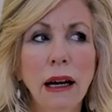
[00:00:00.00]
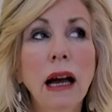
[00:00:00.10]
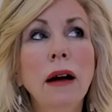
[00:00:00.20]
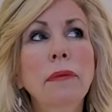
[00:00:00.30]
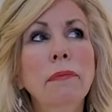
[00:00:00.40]

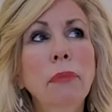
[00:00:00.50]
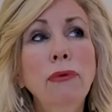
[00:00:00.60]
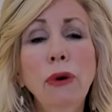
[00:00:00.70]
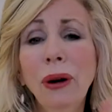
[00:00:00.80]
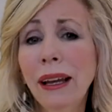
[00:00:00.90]

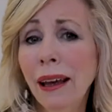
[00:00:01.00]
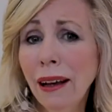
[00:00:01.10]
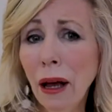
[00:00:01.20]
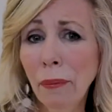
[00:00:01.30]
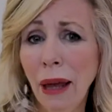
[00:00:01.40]
before it
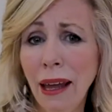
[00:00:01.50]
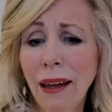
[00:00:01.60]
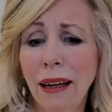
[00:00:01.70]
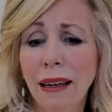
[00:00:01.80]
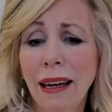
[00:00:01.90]
can come
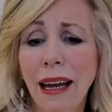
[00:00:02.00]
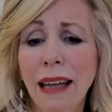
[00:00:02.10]
in.